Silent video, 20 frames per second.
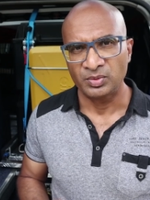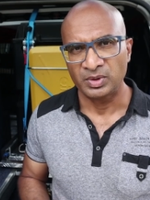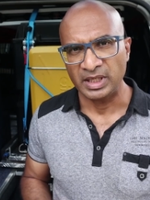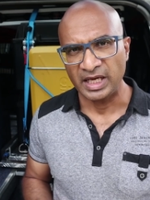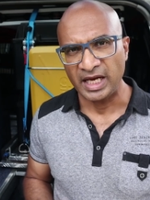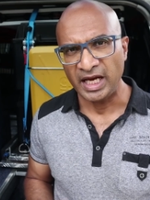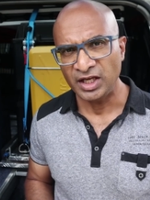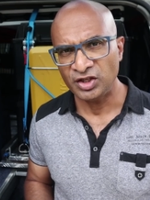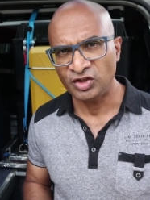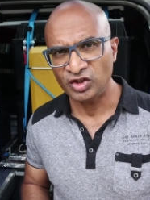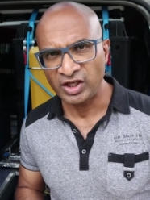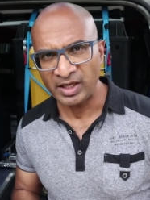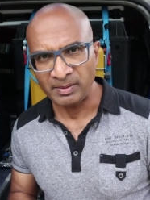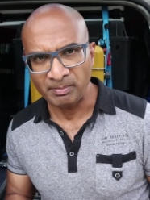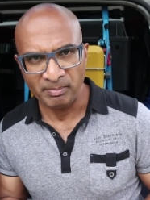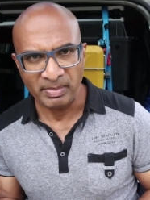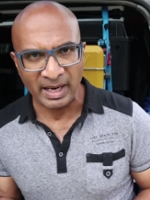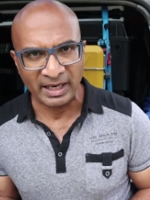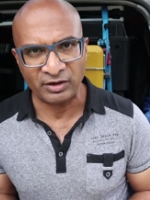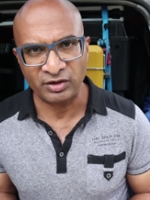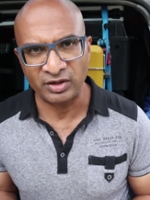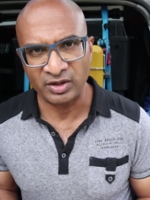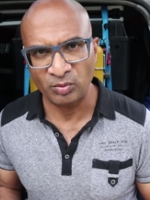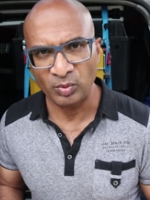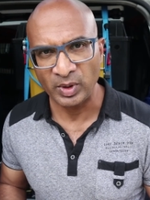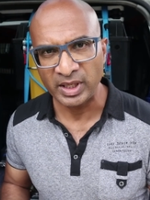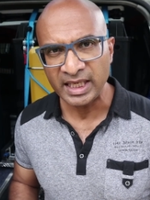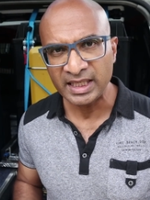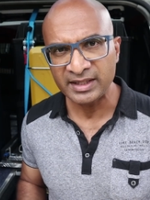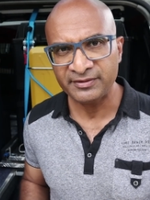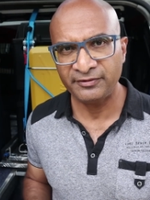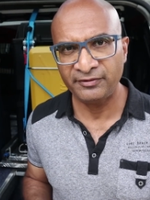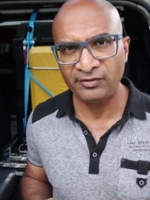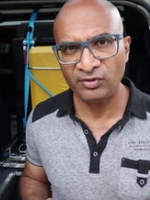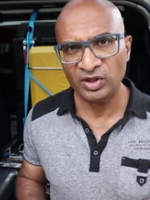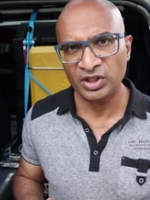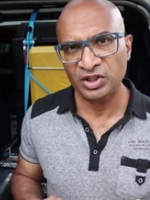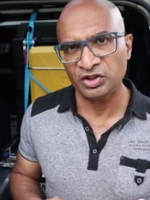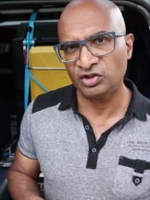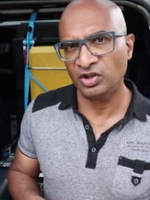with the AGM battery, when it's
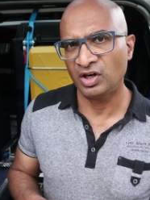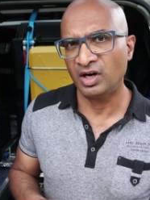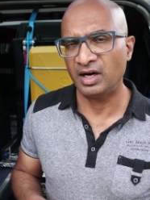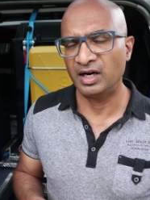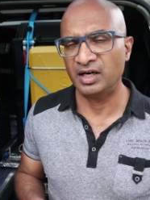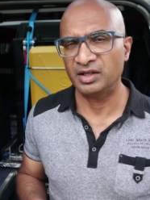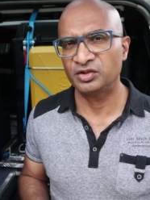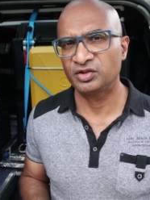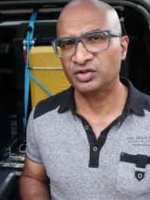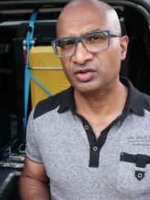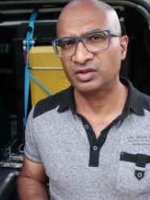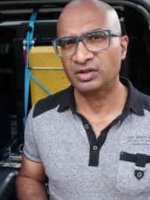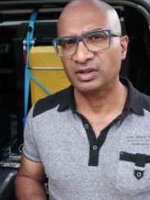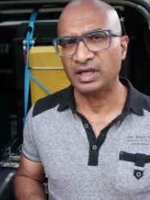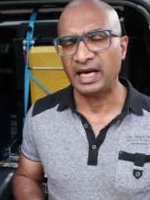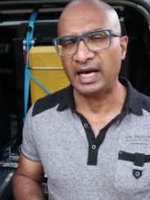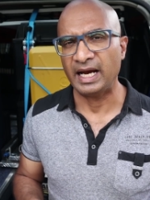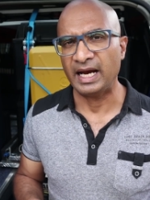fully charged,